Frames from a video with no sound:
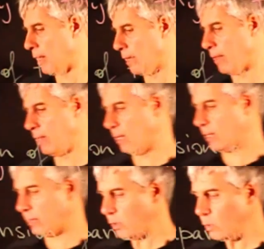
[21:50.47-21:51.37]
the
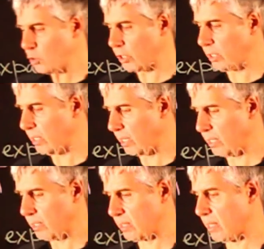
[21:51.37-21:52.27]
conclusion
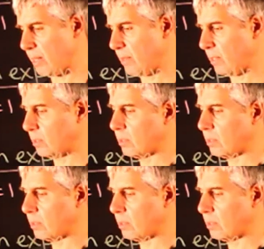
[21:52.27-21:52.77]
is that the